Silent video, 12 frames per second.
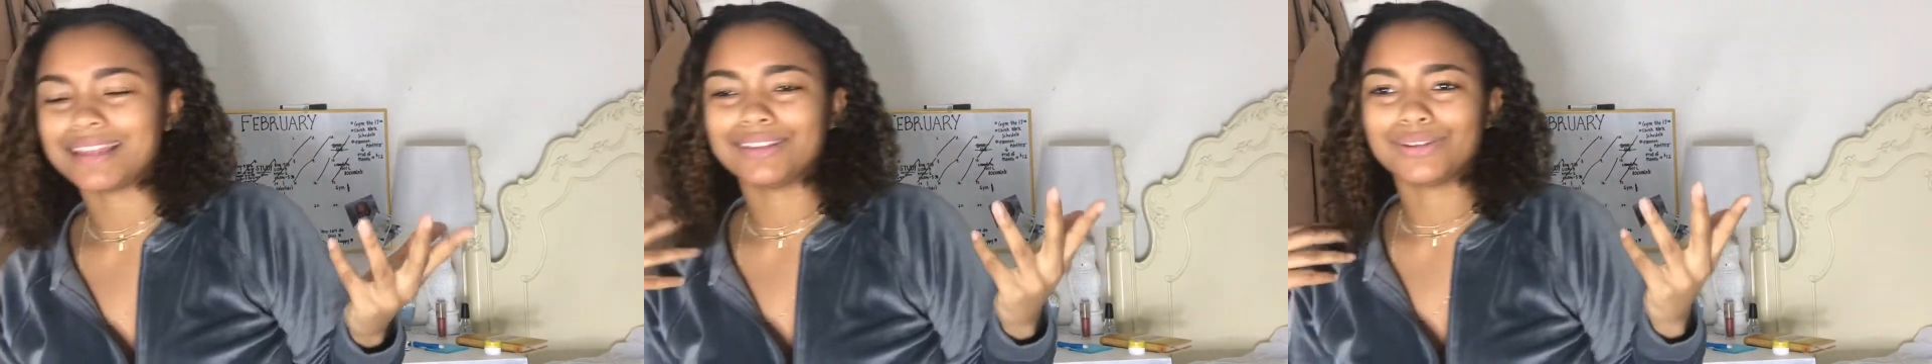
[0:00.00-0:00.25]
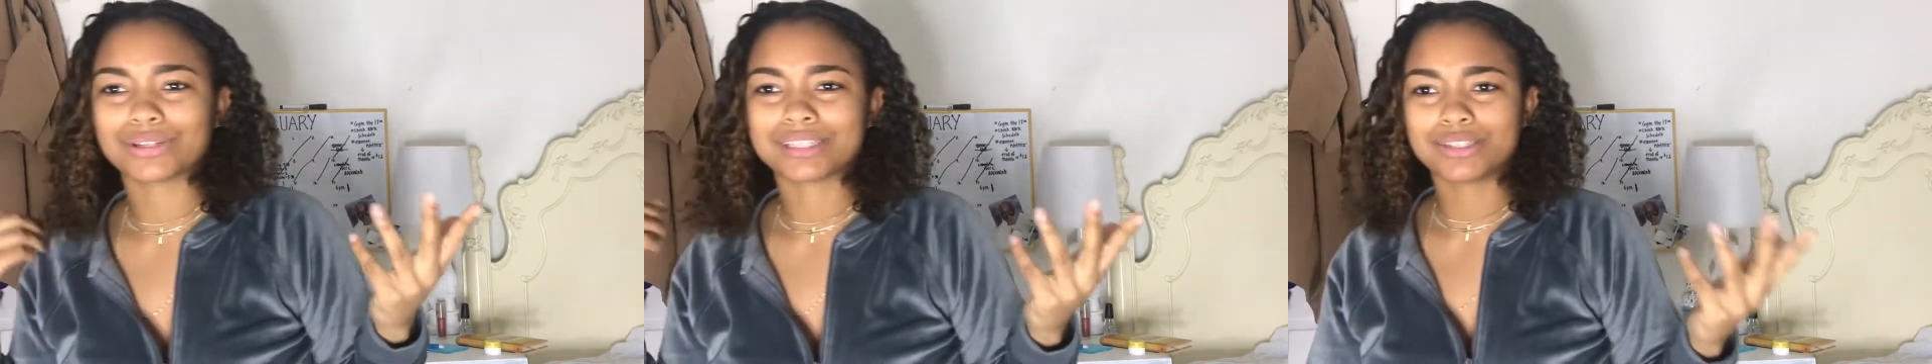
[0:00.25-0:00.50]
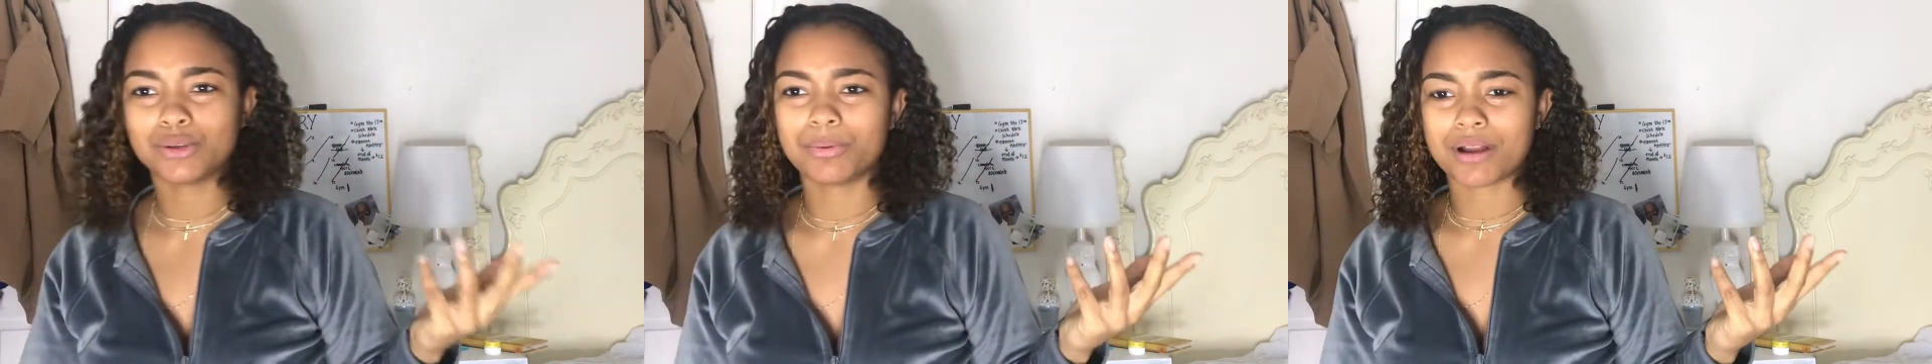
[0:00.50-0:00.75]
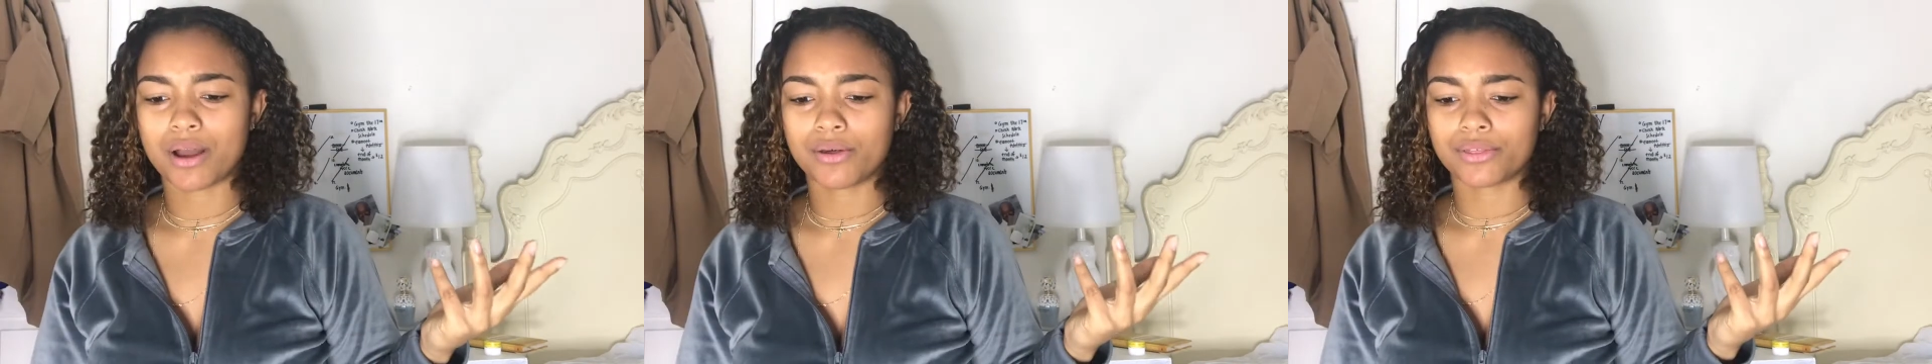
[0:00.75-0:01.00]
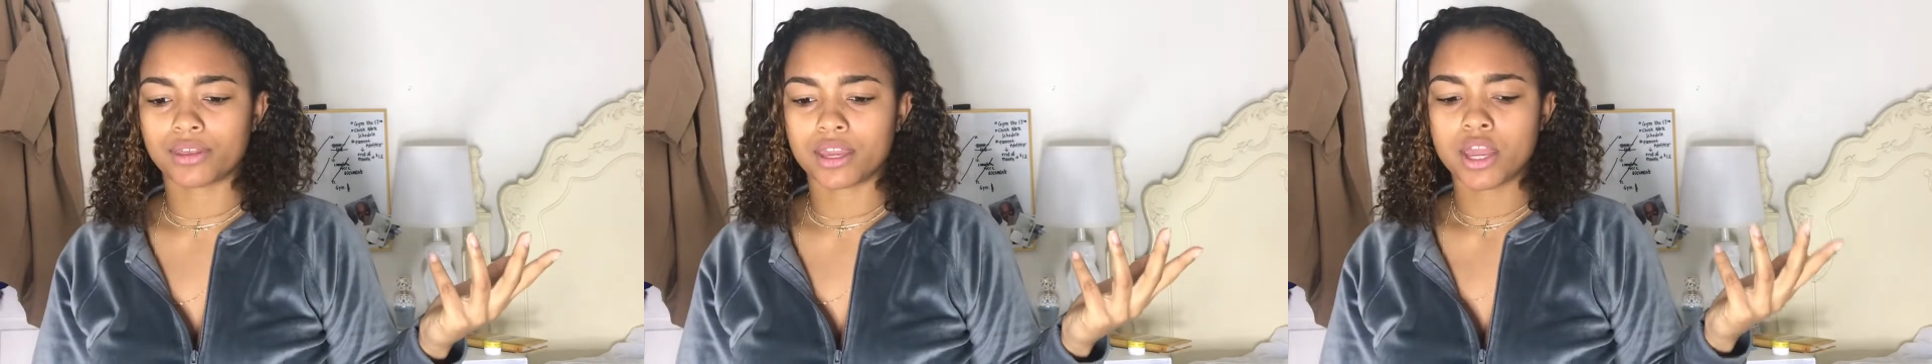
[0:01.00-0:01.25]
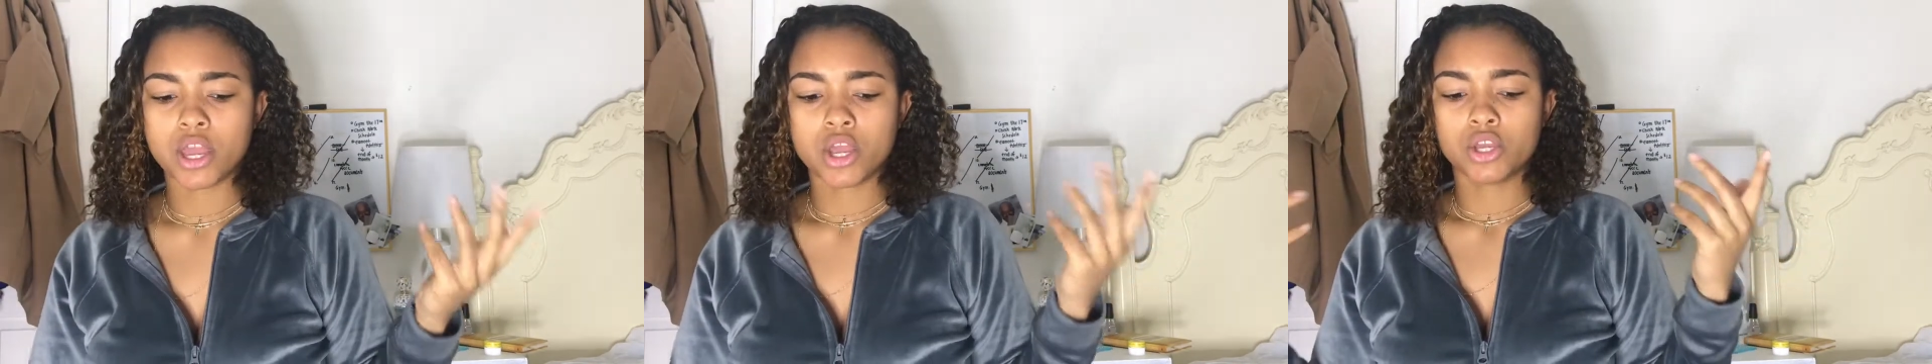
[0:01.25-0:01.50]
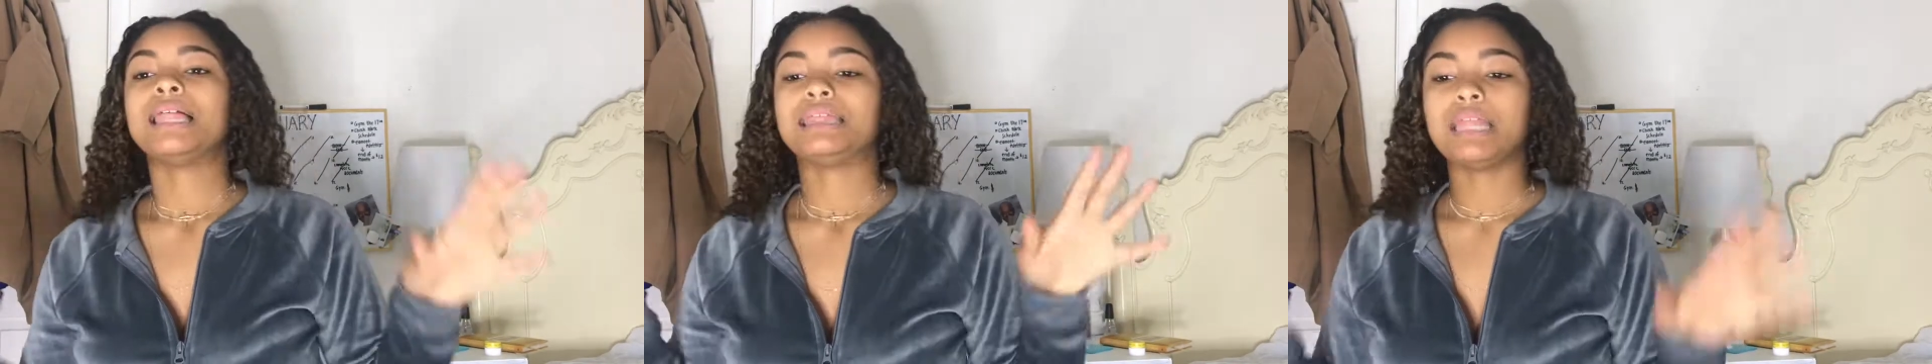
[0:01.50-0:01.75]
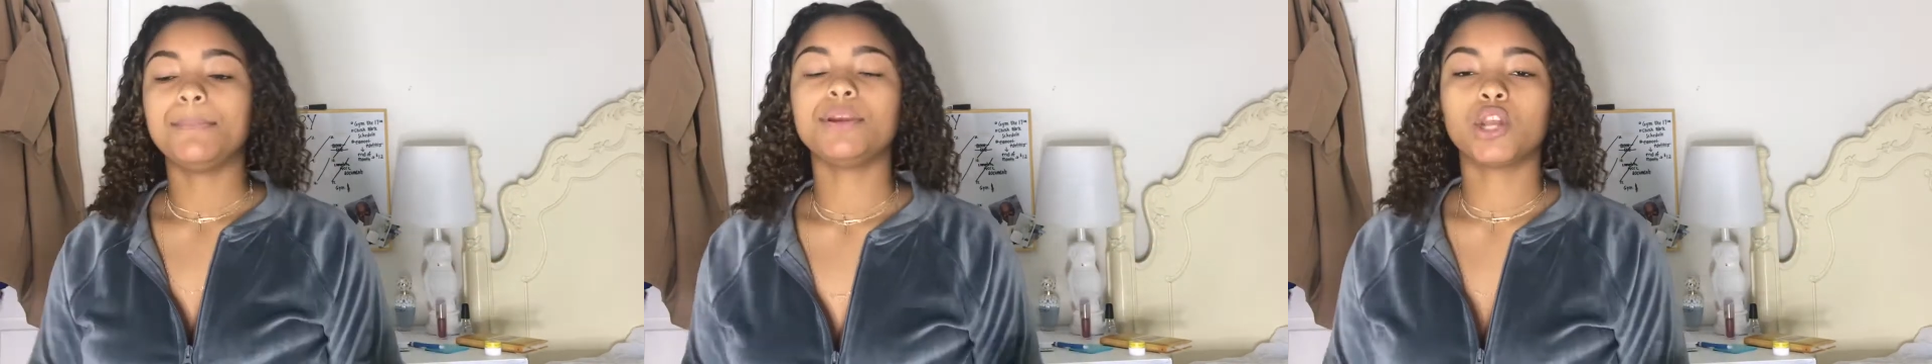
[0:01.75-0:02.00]
and looks super healthy.
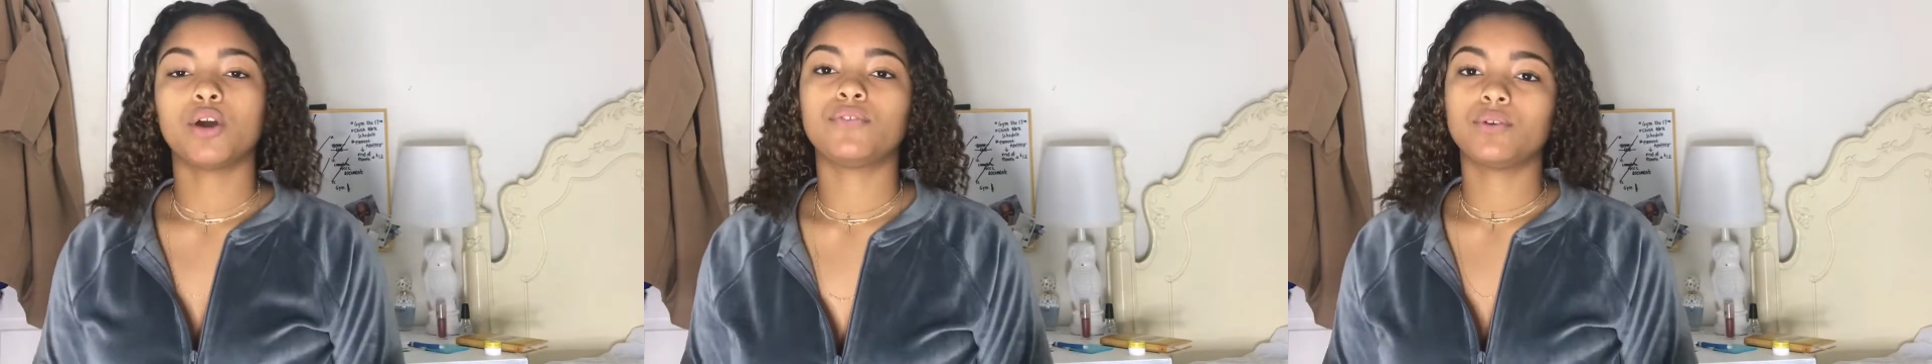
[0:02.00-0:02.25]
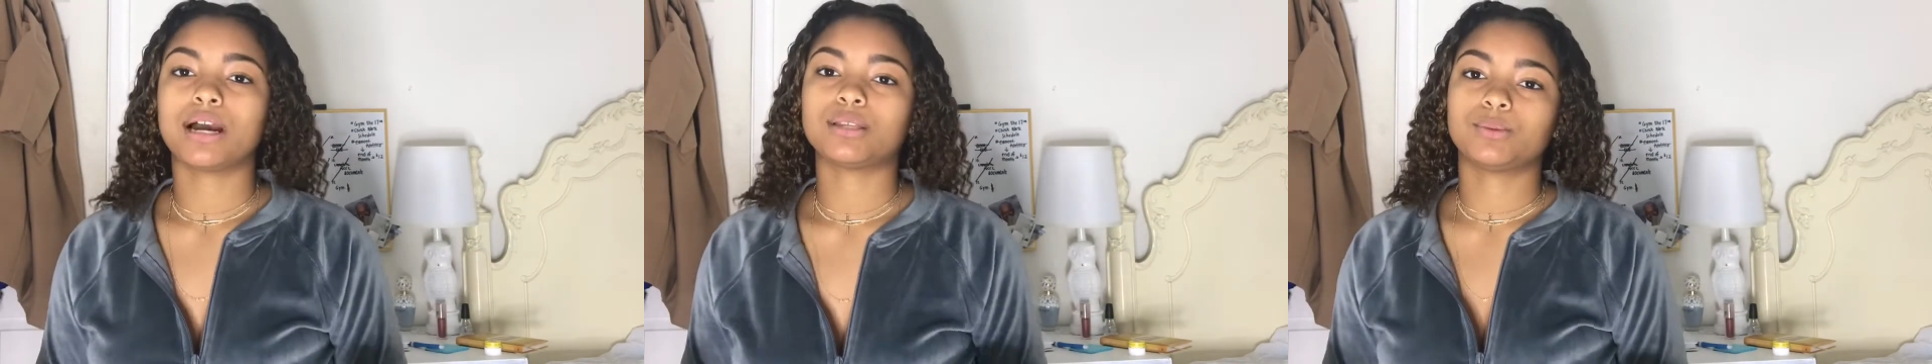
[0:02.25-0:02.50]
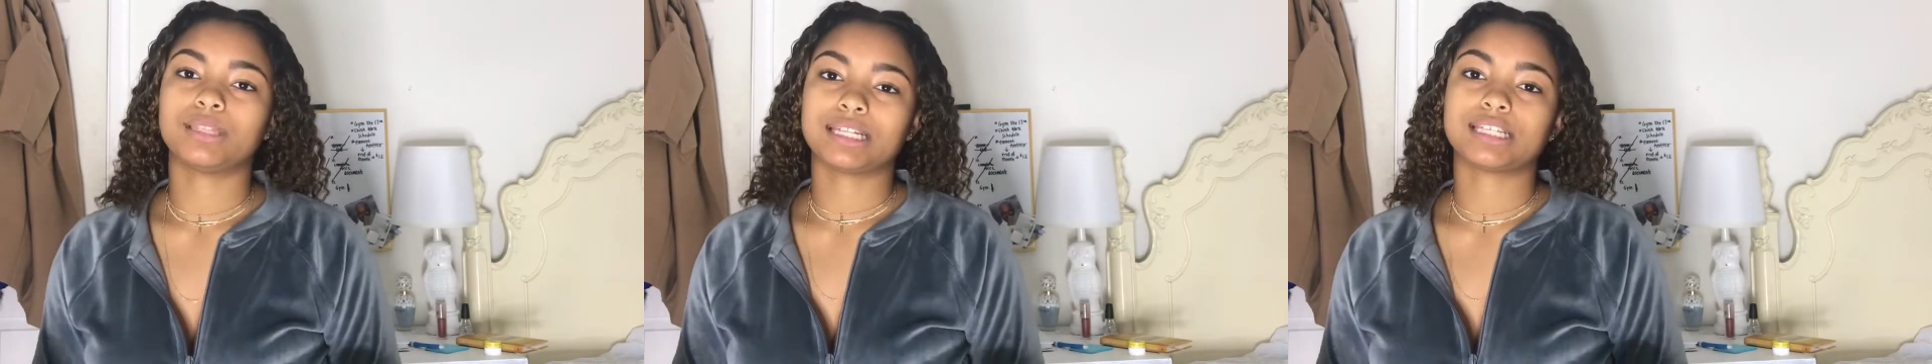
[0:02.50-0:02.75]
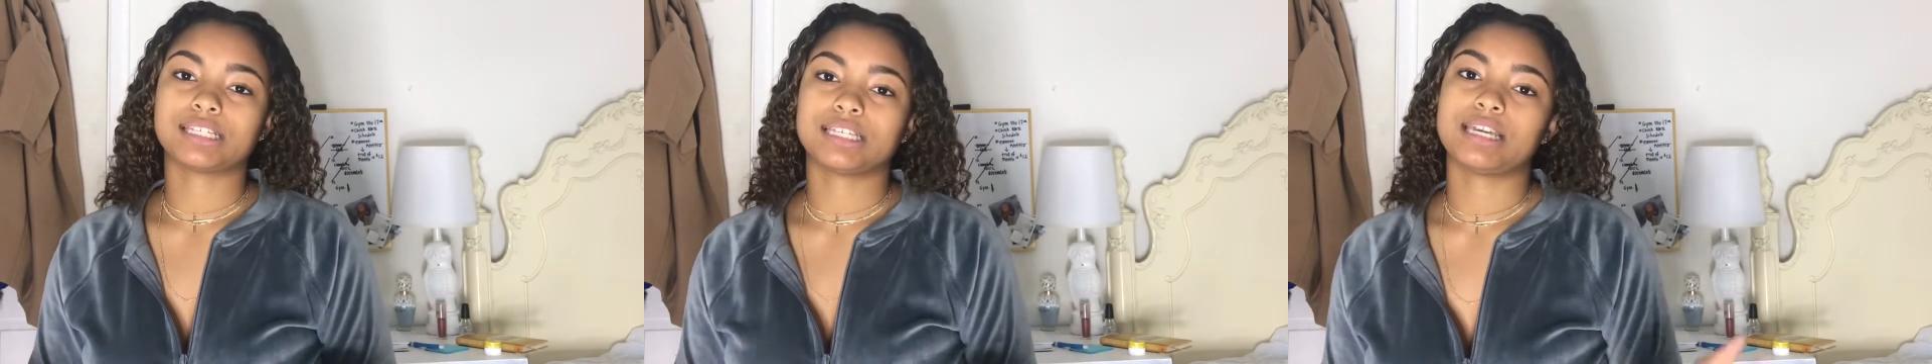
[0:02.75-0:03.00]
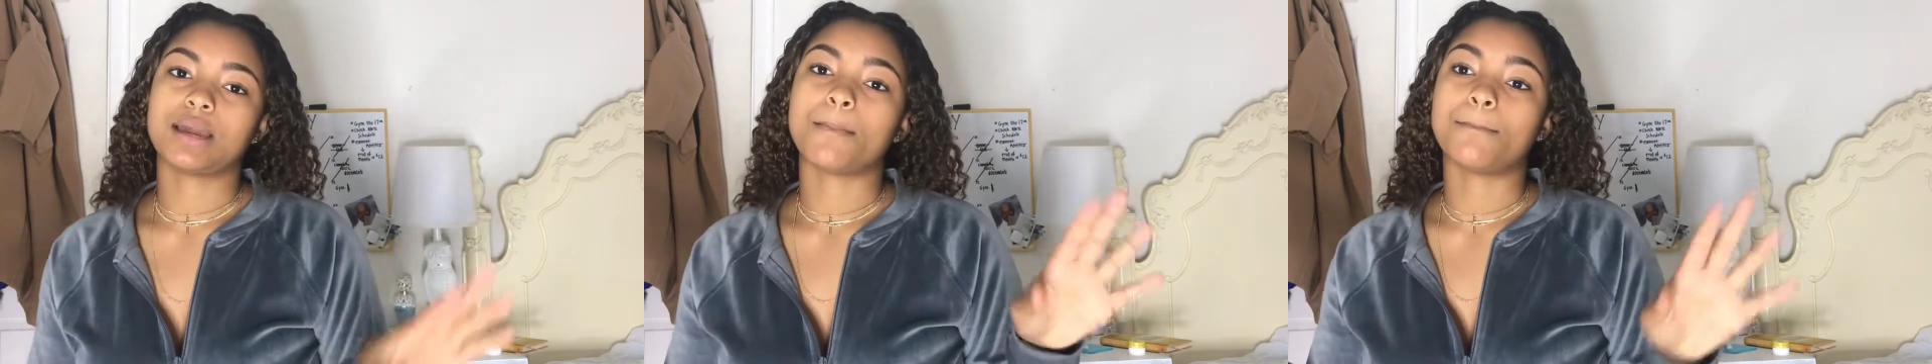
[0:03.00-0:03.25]
Let me know if you guys would like to see